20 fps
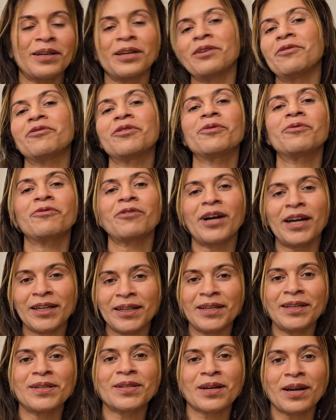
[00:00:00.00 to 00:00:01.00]
if you find
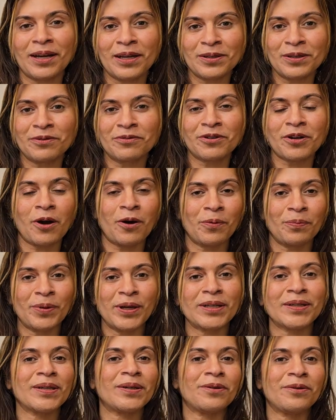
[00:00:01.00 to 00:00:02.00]
these kinds of
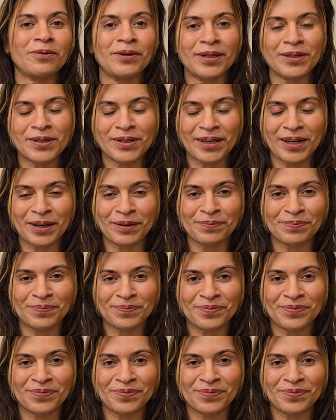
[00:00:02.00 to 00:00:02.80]
topics interesting.